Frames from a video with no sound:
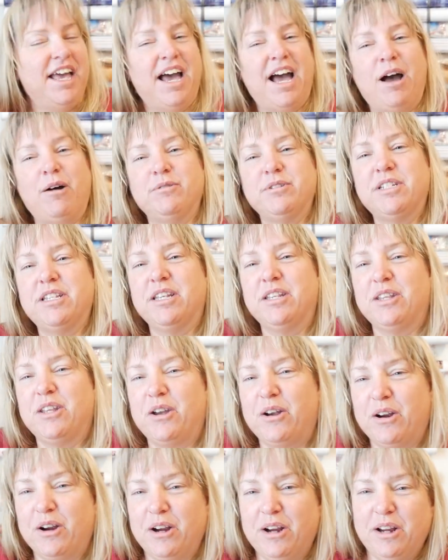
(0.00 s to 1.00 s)
I was sitting
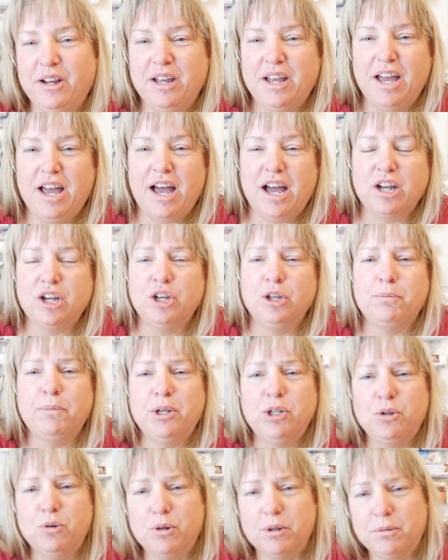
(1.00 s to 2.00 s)
there. I could be
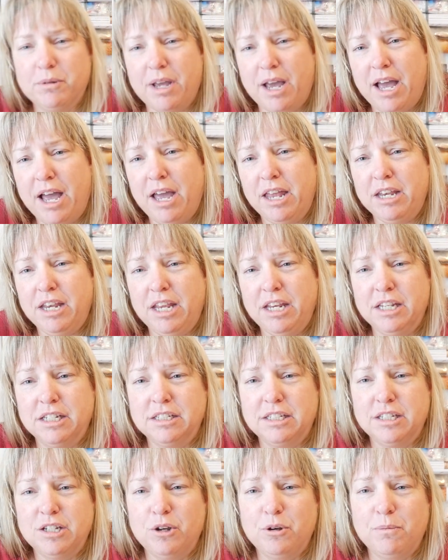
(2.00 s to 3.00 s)
doing, I needed
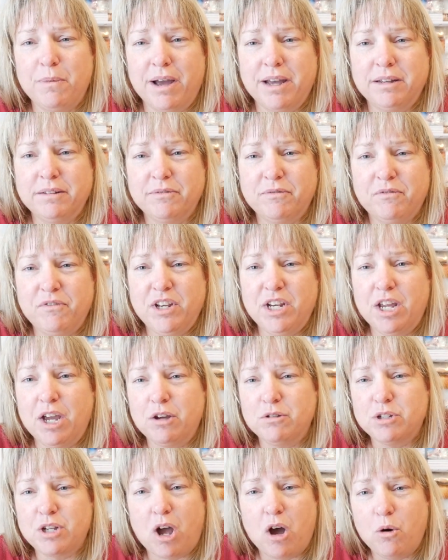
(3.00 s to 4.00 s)
to do my
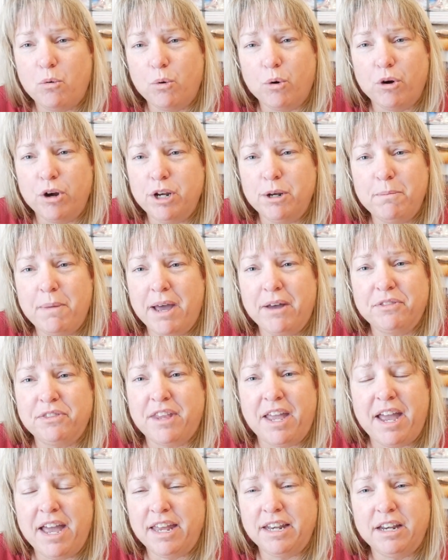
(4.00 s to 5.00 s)
videos all worried about
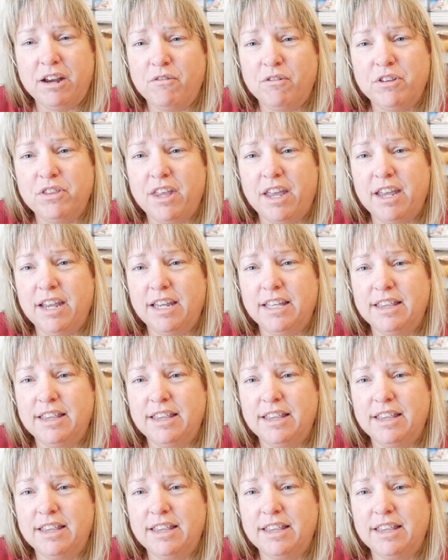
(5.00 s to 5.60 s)
that and everything.